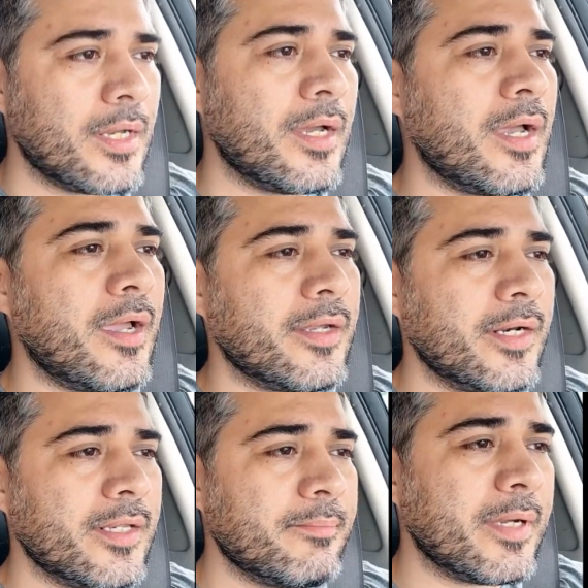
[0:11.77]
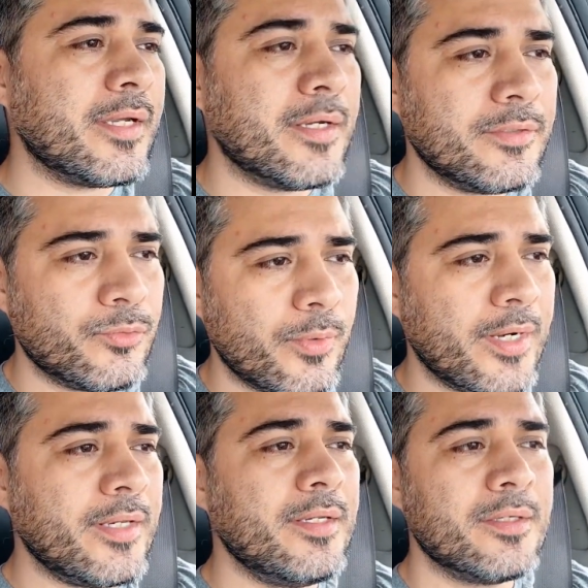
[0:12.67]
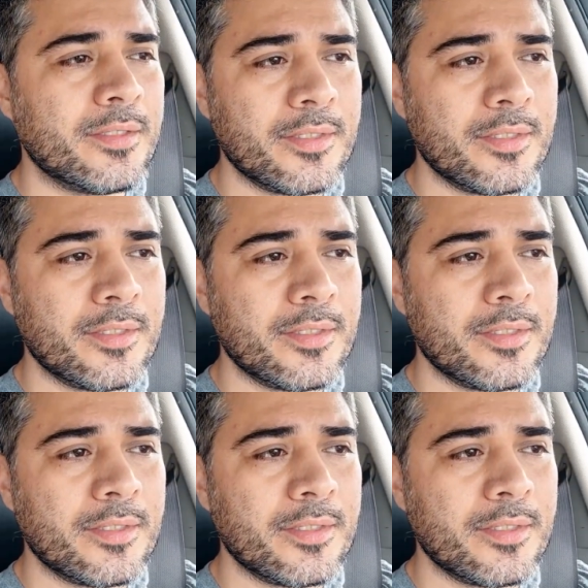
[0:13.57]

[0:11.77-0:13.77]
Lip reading: I got to get my guns ready